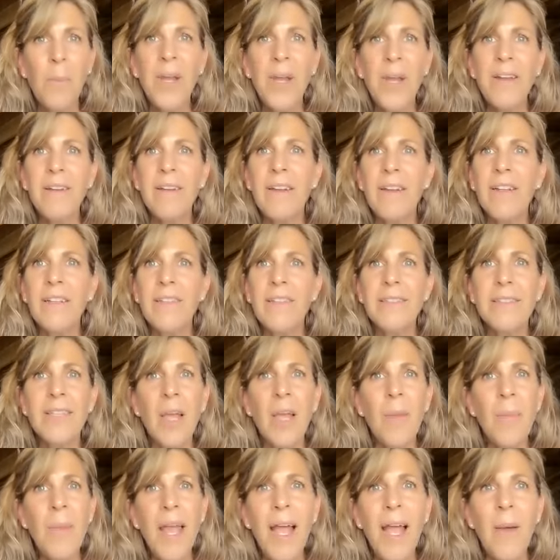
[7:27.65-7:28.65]
But
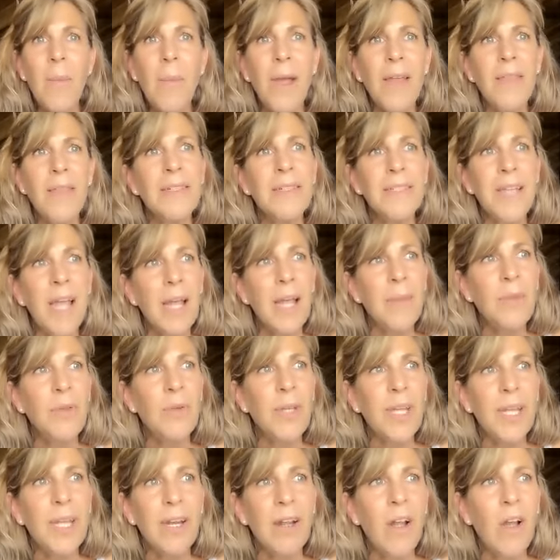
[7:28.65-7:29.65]
somehow by the time
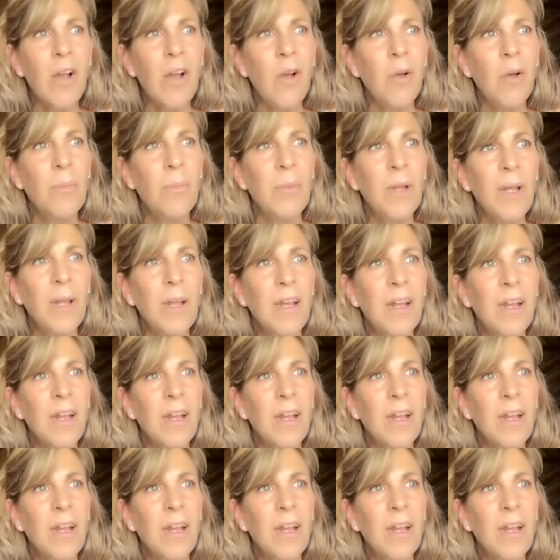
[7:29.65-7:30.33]
you get home,